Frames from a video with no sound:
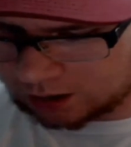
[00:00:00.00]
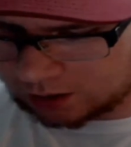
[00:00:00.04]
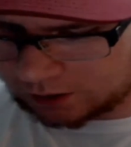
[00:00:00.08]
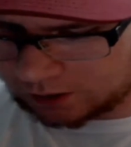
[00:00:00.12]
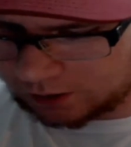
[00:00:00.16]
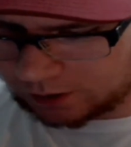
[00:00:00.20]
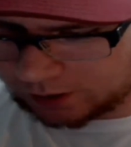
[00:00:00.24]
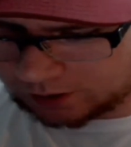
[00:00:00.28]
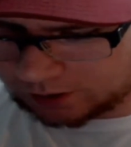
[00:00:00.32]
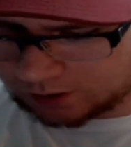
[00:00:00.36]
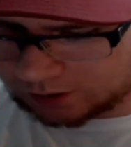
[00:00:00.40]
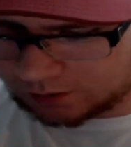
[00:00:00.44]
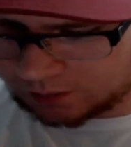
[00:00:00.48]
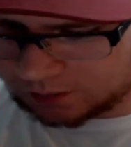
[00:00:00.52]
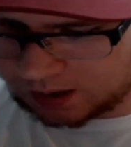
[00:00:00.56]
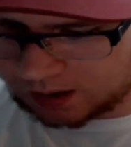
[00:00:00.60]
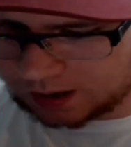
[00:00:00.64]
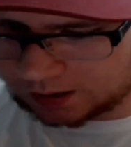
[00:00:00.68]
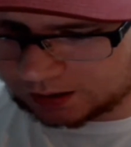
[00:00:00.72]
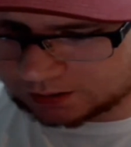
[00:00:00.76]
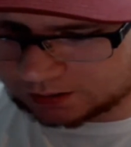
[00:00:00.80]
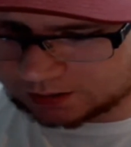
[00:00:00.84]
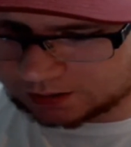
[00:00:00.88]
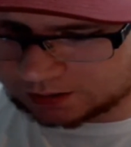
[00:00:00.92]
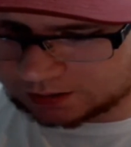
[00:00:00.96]
32
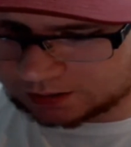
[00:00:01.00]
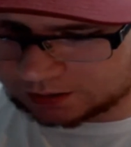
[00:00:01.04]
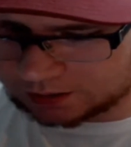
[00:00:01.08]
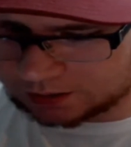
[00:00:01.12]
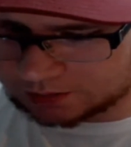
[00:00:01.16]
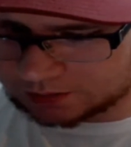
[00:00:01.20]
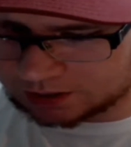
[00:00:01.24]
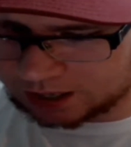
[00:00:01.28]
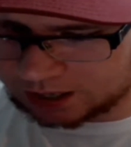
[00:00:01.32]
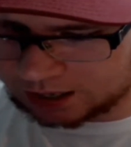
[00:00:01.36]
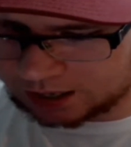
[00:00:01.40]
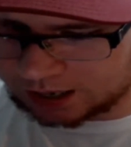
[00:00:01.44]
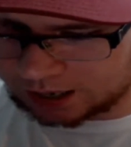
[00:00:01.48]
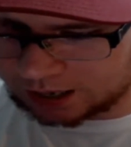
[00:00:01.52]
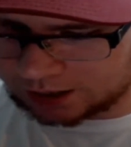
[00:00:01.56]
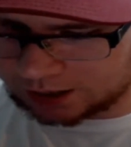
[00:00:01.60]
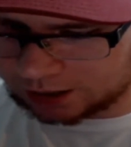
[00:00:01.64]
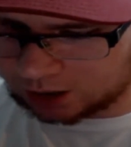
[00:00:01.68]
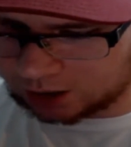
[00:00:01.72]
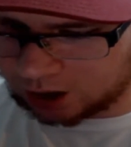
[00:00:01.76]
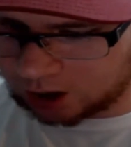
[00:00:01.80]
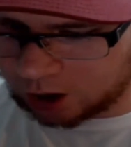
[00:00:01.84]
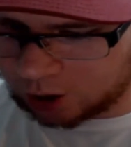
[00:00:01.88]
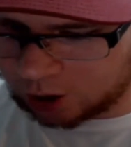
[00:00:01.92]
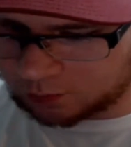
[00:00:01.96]
megs seems like kind
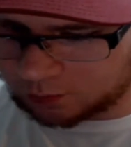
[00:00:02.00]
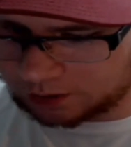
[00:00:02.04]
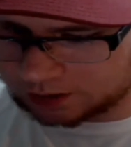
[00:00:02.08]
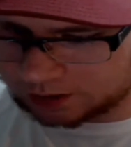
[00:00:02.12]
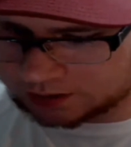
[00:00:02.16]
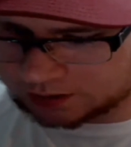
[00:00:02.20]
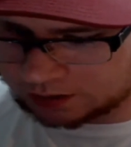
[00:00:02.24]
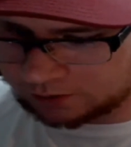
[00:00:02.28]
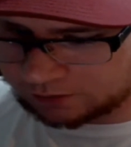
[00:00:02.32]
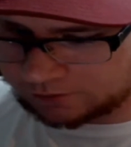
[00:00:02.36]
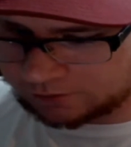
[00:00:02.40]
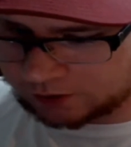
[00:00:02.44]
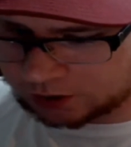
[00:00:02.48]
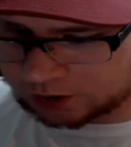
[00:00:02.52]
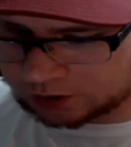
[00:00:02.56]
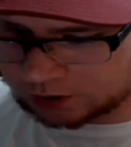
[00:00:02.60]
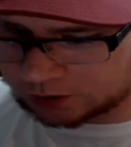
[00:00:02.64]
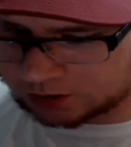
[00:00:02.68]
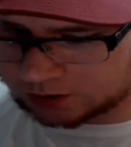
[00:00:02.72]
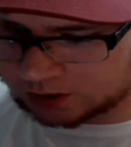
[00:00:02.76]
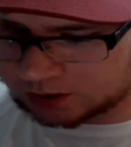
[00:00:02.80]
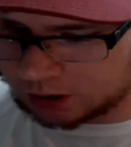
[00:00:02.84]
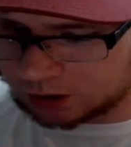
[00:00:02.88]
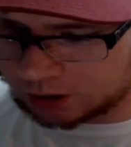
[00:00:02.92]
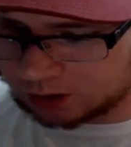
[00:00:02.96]
of low, but it's an
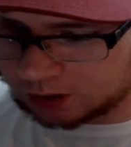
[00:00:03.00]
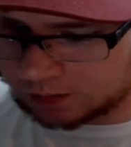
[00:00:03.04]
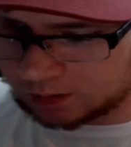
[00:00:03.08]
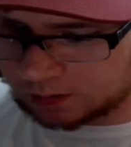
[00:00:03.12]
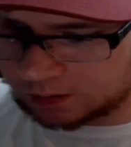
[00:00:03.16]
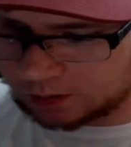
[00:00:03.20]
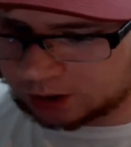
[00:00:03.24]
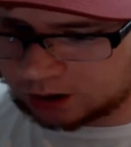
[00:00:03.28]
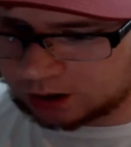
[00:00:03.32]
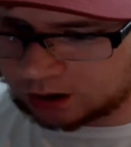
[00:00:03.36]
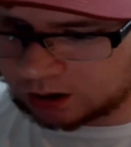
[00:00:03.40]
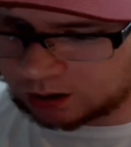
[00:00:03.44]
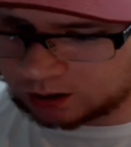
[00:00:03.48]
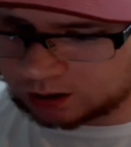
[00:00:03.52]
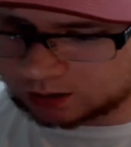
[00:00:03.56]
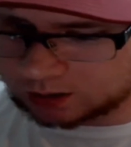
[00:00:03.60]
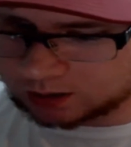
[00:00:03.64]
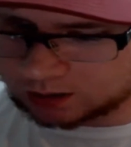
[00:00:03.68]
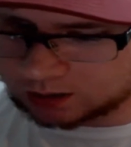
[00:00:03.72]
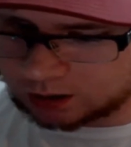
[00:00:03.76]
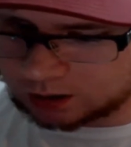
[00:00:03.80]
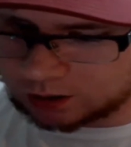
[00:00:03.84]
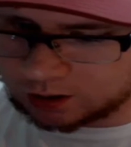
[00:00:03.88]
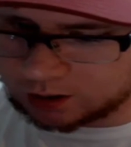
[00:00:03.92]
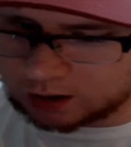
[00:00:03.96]
official Sony memory card,
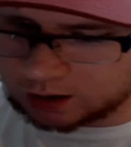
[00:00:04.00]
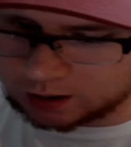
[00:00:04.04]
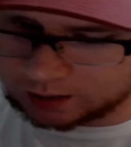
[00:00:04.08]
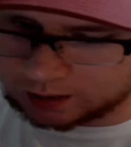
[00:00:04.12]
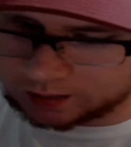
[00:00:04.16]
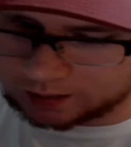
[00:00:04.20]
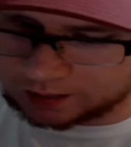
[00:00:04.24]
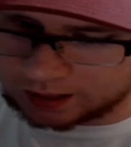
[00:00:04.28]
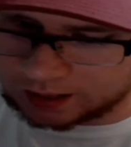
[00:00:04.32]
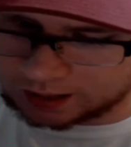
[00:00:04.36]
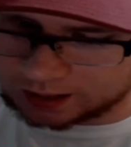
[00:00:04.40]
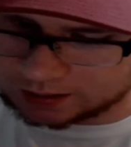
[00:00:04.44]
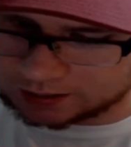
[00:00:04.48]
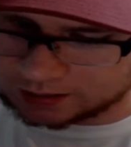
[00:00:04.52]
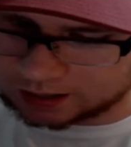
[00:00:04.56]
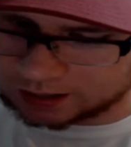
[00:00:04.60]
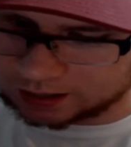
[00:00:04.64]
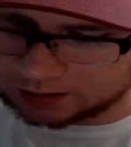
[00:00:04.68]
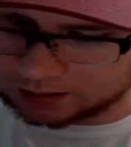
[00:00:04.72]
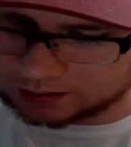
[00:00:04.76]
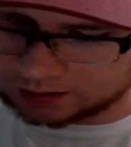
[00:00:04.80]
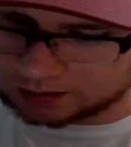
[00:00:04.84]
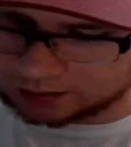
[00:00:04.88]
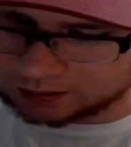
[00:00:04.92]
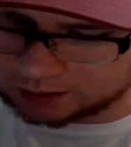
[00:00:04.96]
so that's
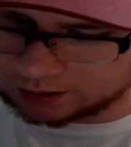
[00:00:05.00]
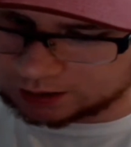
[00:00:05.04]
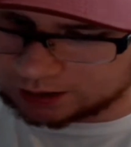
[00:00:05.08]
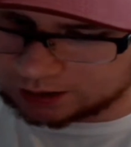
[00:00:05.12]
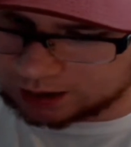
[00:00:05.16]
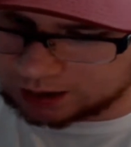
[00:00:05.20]
nice.